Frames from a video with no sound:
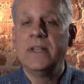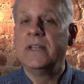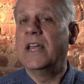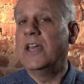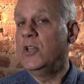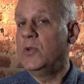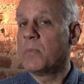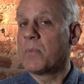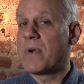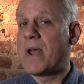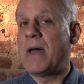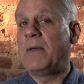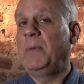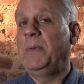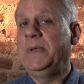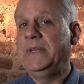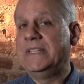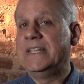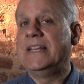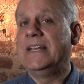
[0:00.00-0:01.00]
Now you
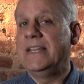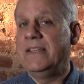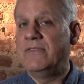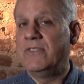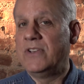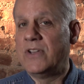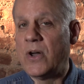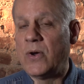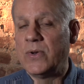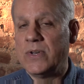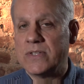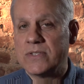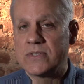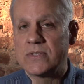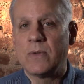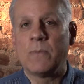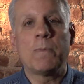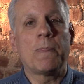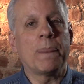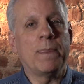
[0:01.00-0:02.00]
probably didn't even
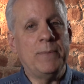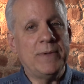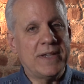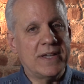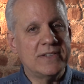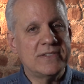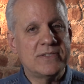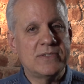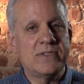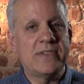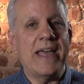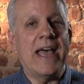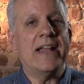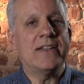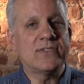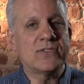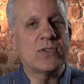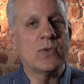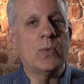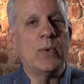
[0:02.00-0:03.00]
notice, because
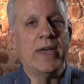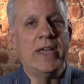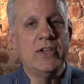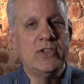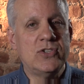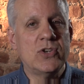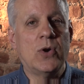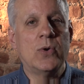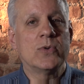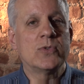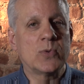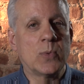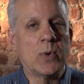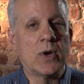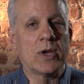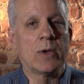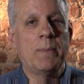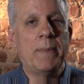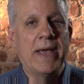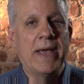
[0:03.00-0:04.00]
that's the way jokes work